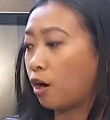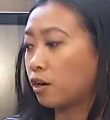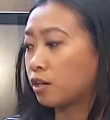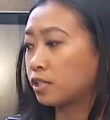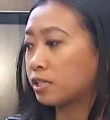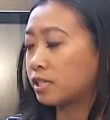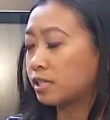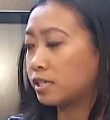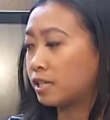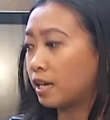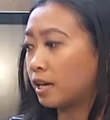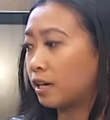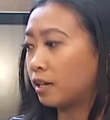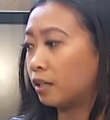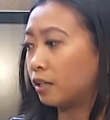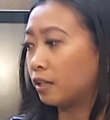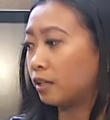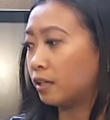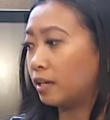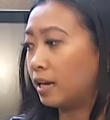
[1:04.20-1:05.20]
are
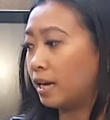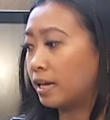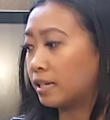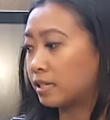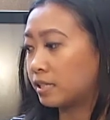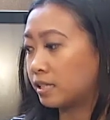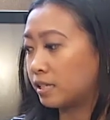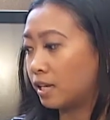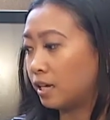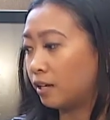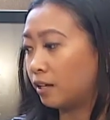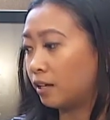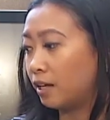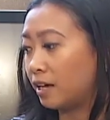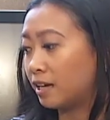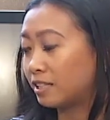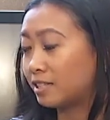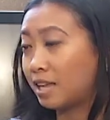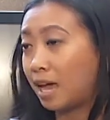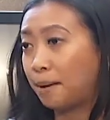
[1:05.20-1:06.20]
still, it's
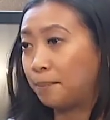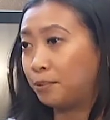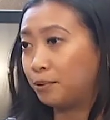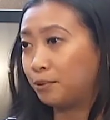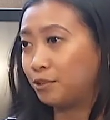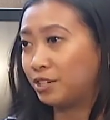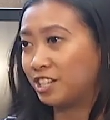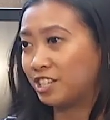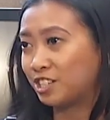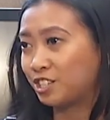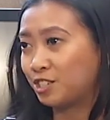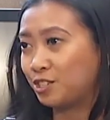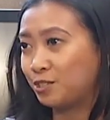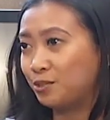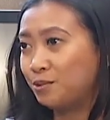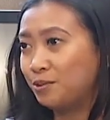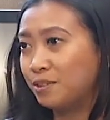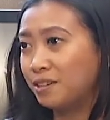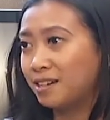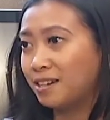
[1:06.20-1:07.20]
still a taboo
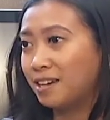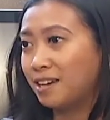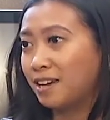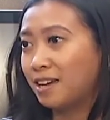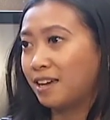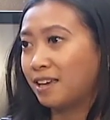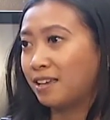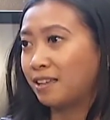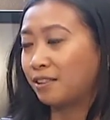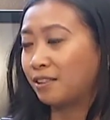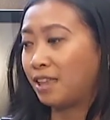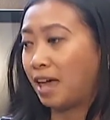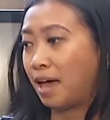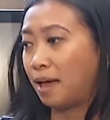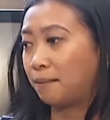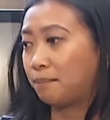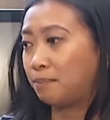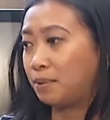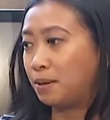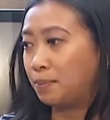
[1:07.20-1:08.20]
issue
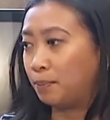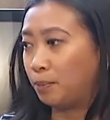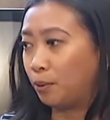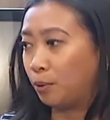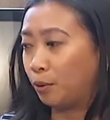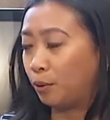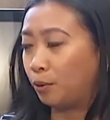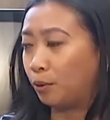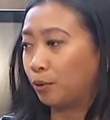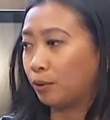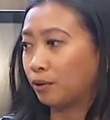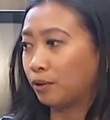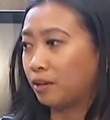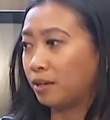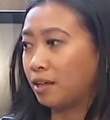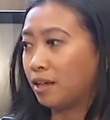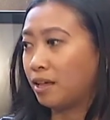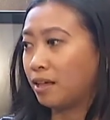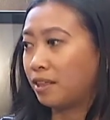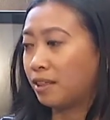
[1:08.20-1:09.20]
that
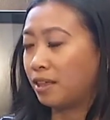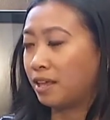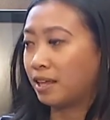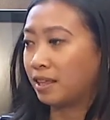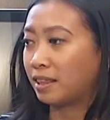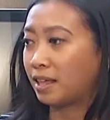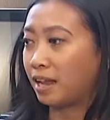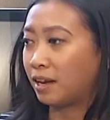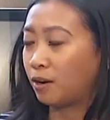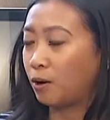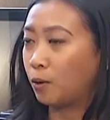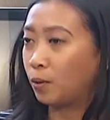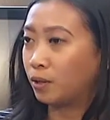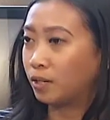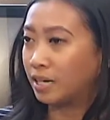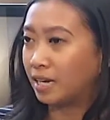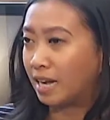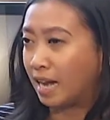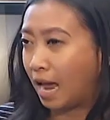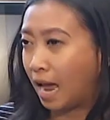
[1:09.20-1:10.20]
people think that, oh,
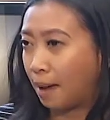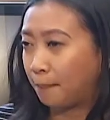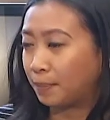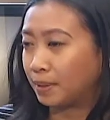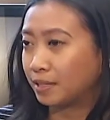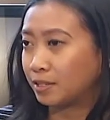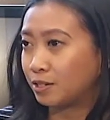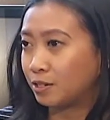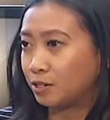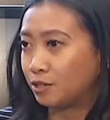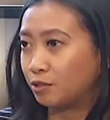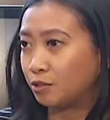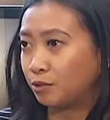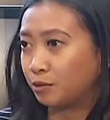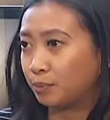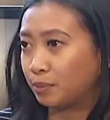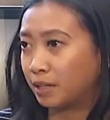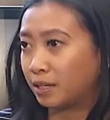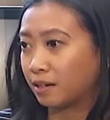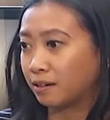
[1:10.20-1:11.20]
it didn't happen to
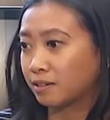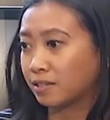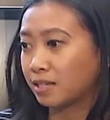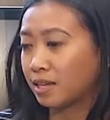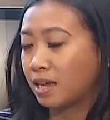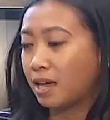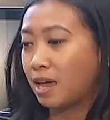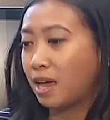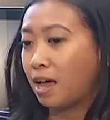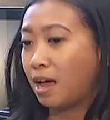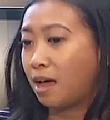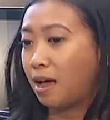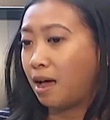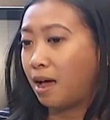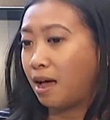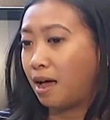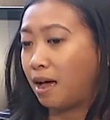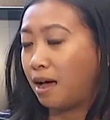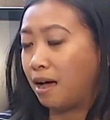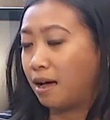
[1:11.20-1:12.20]
you, because
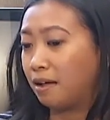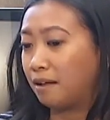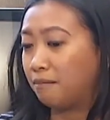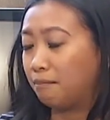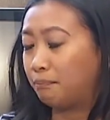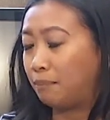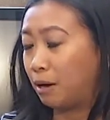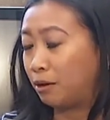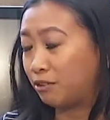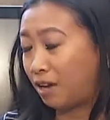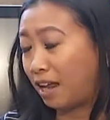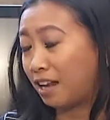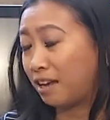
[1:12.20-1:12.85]
about